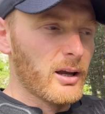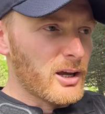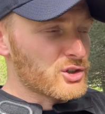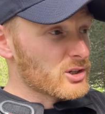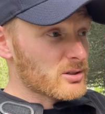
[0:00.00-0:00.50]

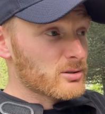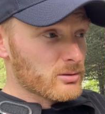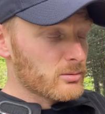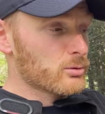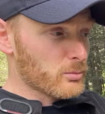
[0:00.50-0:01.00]
And just
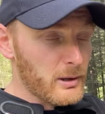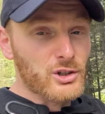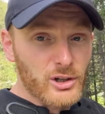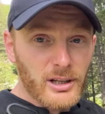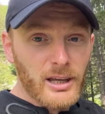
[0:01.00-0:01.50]
to
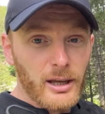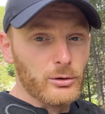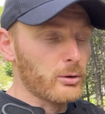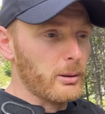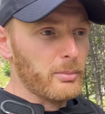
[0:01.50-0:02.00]
mention again,
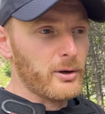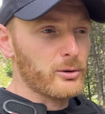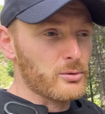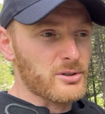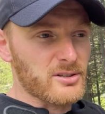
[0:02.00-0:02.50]
to compare
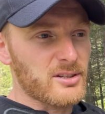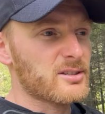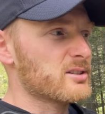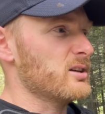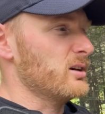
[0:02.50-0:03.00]
it to
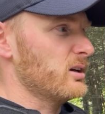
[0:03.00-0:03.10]
660,